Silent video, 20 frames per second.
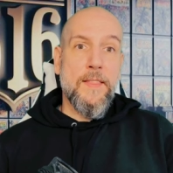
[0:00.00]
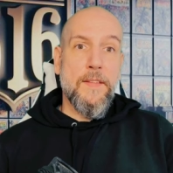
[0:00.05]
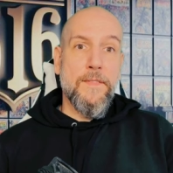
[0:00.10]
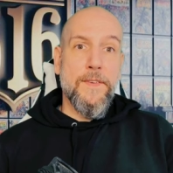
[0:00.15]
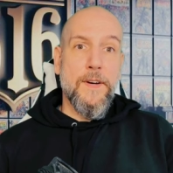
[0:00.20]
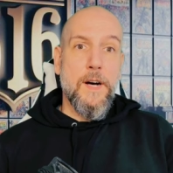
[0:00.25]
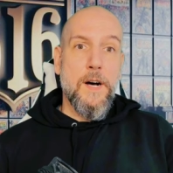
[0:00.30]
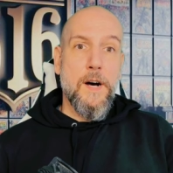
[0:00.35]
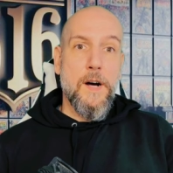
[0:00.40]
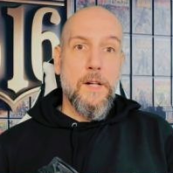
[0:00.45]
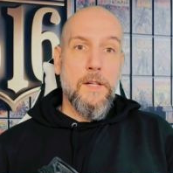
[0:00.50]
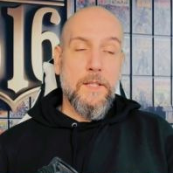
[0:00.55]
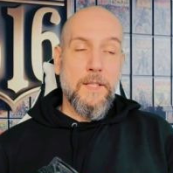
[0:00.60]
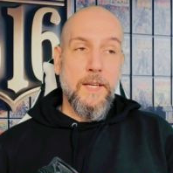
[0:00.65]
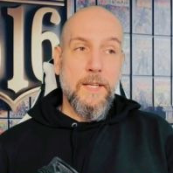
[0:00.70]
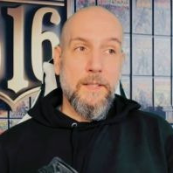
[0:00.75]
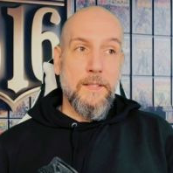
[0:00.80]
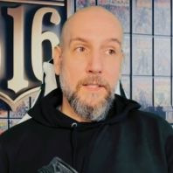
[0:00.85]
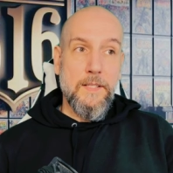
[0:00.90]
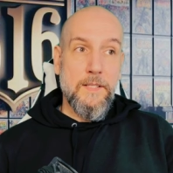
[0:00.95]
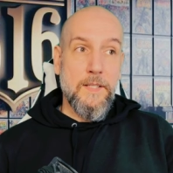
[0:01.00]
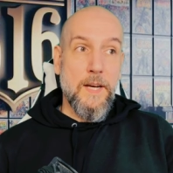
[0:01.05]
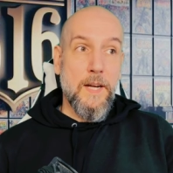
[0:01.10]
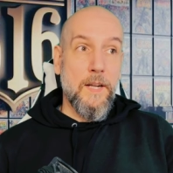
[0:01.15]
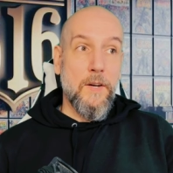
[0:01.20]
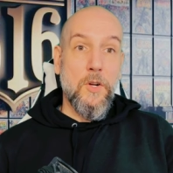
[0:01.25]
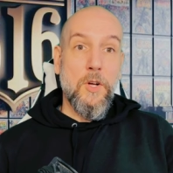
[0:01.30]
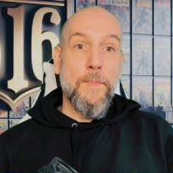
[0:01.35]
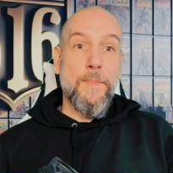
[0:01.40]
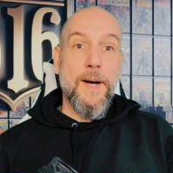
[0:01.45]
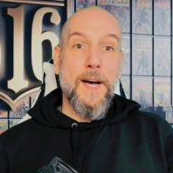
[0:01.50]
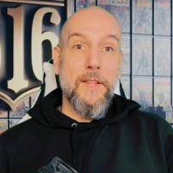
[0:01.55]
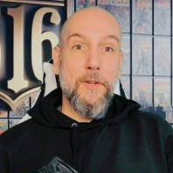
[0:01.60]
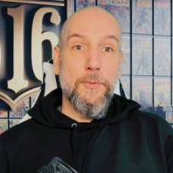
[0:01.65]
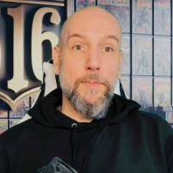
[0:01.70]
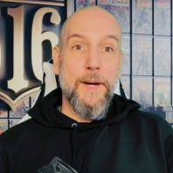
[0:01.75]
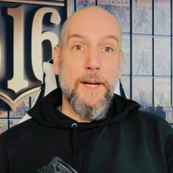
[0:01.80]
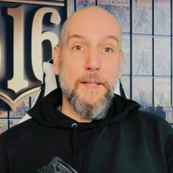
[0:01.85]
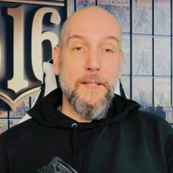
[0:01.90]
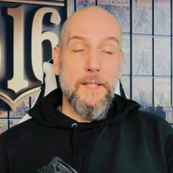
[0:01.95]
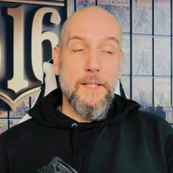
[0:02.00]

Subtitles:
of a Hulk and is not at all bothered by the